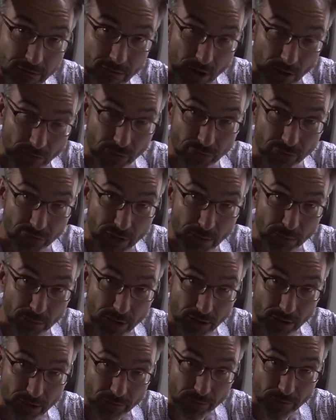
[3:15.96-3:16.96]
of a
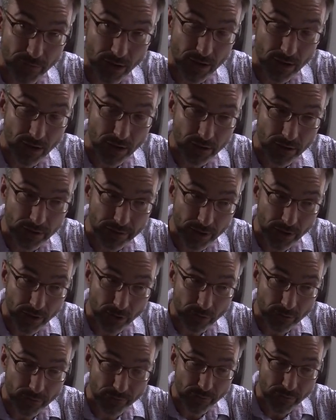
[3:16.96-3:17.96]
female.
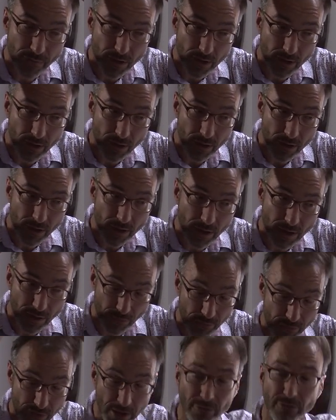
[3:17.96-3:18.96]
So, in
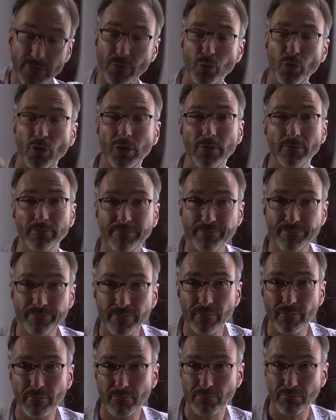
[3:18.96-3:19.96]
a velvet worm,
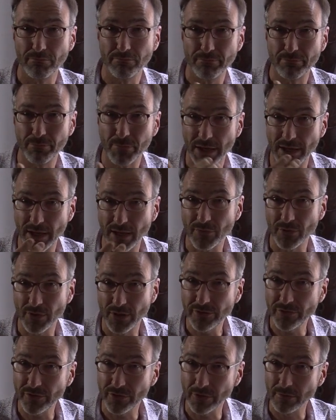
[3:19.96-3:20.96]
by
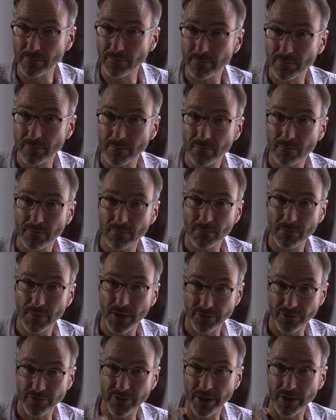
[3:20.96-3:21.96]
definition,
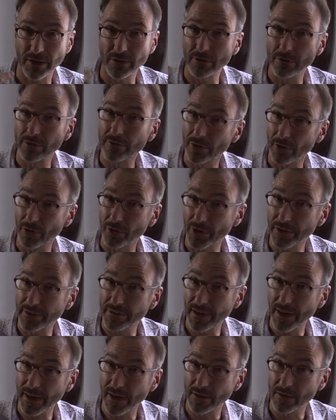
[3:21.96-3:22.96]
its genitals are on
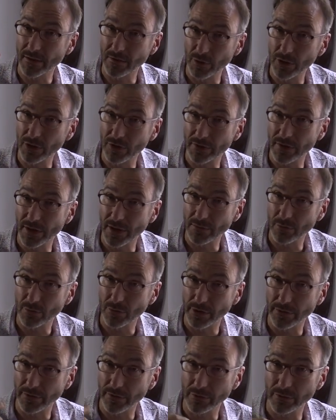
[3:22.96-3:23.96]
its head because that's
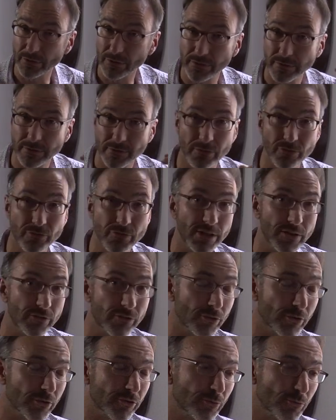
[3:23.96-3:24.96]
what it uses to
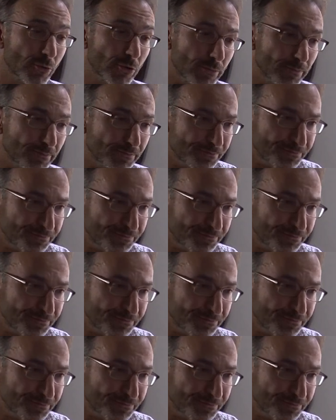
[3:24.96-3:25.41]
transfer the sperm.